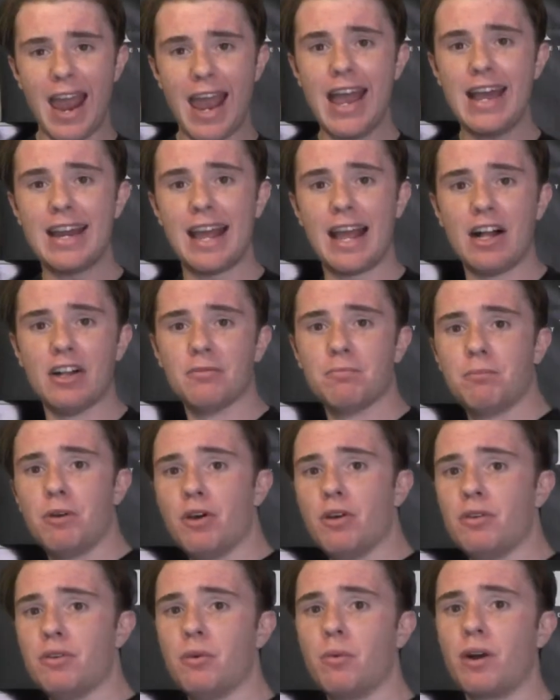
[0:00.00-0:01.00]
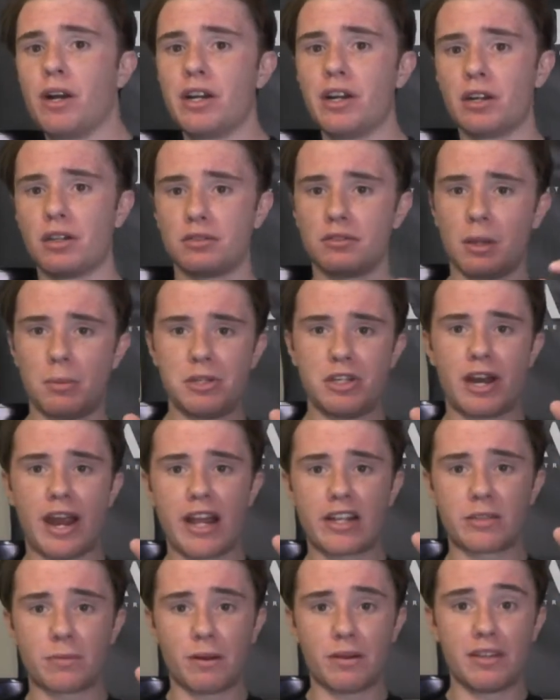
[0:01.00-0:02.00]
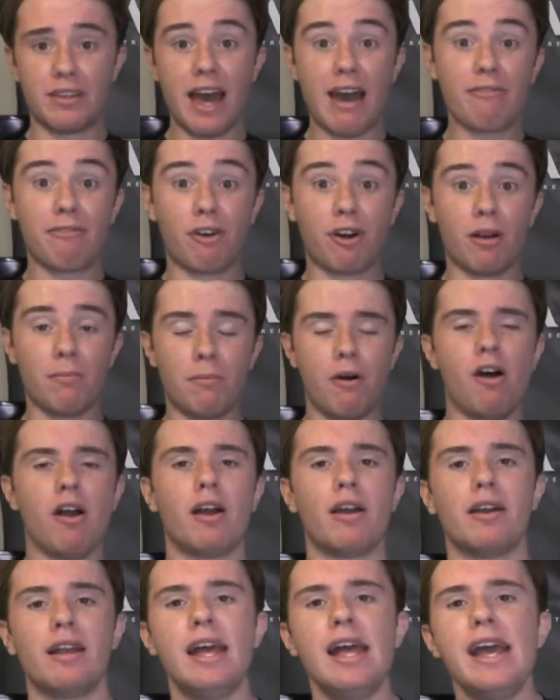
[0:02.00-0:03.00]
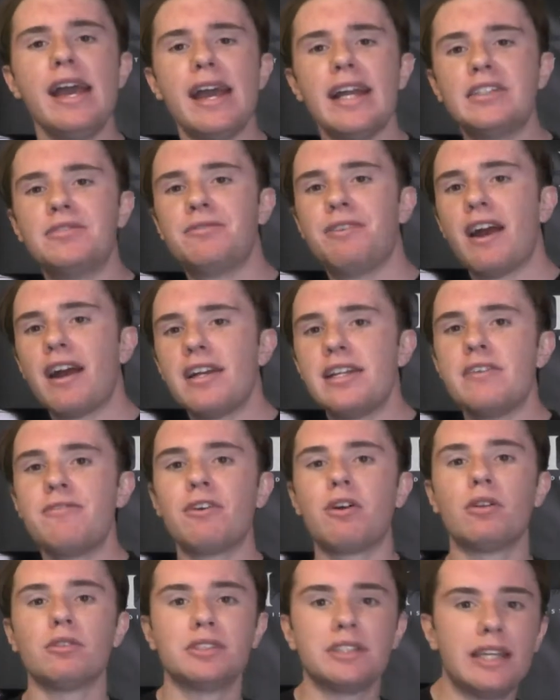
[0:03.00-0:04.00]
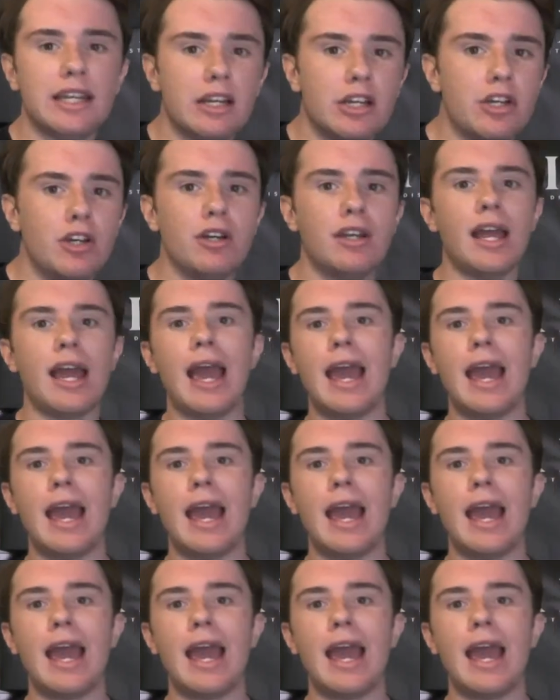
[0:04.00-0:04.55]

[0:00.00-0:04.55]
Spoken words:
handheld mode where your hands are probably that far apart, it's very difficult to get a good